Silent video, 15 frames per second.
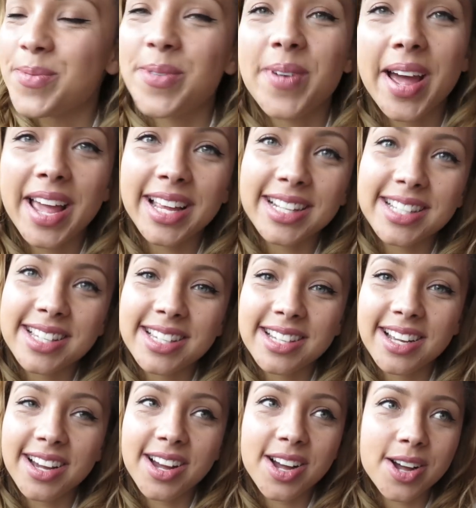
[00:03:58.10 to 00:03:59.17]
Right,
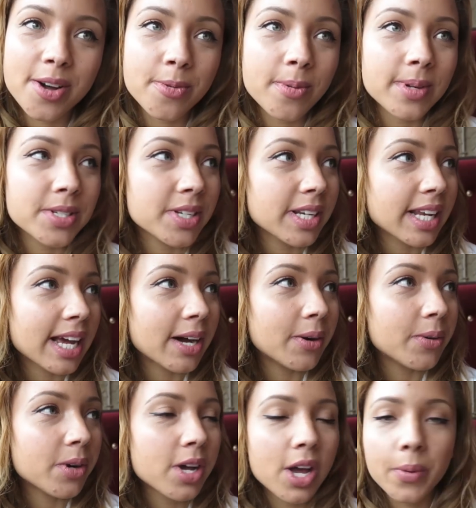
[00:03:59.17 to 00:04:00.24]
what are we doing now?
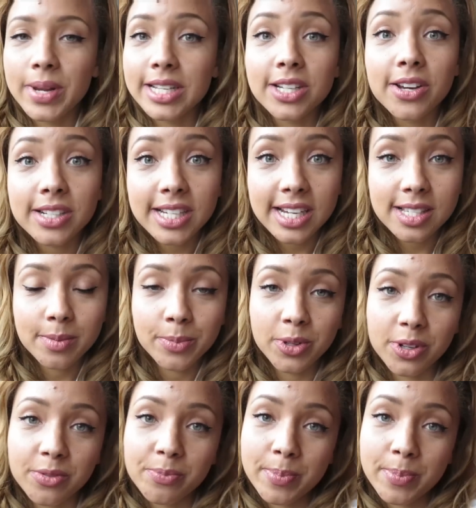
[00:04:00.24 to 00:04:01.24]
I need to go and take some vlog